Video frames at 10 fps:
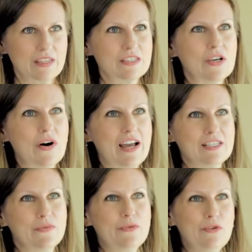So
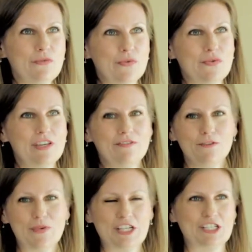as we move through the
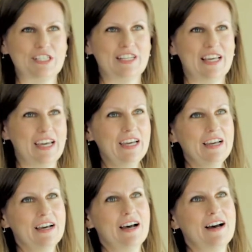information today,
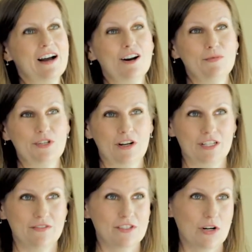our
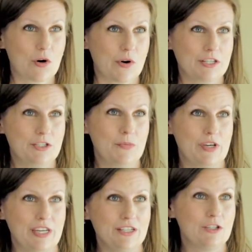objectives are going to
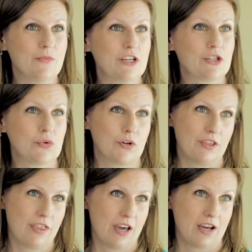be to make sure
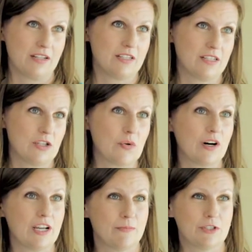that you
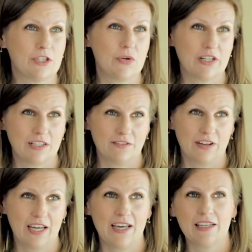are able to
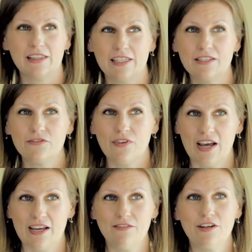identify at least
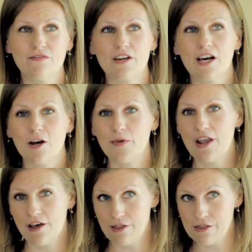5 of the common
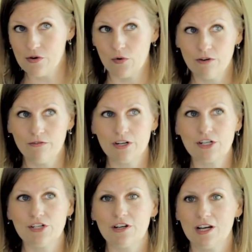health or
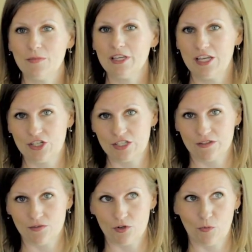functional complications
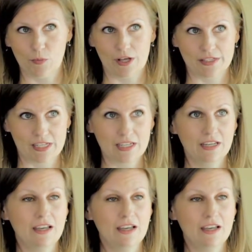of cerebral palsy.